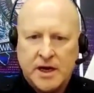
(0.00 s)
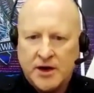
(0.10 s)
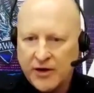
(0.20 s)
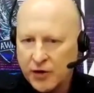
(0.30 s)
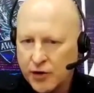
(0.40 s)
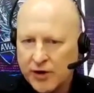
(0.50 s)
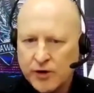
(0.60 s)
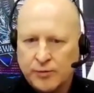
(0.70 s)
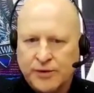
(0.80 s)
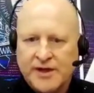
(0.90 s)
Another
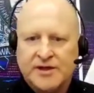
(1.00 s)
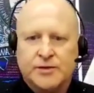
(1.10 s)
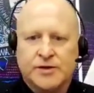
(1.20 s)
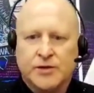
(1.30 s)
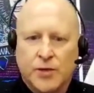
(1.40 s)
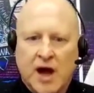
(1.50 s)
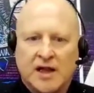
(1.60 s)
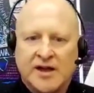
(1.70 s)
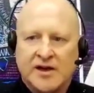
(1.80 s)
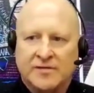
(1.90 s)
critical piece was the
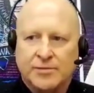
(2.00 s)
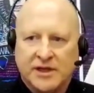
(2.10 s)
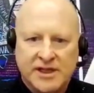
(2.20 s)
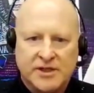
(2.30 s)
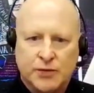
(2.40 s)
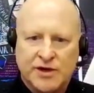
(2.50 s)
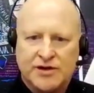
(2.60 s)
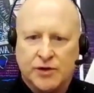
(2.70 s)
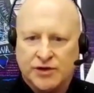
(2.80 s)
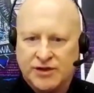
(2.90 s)
rallying of police
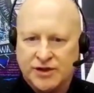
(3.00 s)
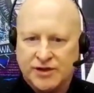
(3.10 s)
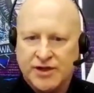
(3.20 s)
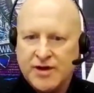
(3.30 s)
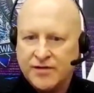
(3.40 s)
resources